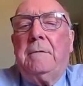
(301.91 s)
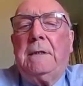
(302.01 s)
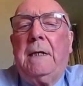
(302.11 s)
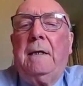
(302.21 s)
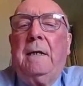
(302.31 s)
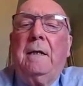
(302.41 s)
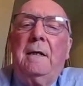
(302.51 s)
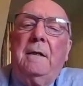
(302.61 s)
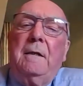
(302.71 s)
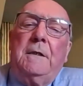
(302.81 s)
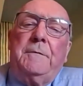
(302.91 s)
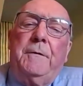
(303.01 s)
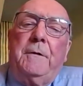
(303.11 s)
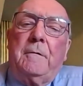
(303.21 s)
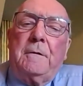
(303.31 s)
attend his
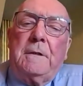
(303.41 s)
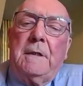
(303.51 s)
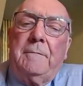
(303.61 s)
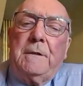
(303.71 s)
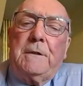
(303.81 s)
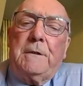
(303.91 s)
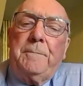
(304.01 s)
funeral service.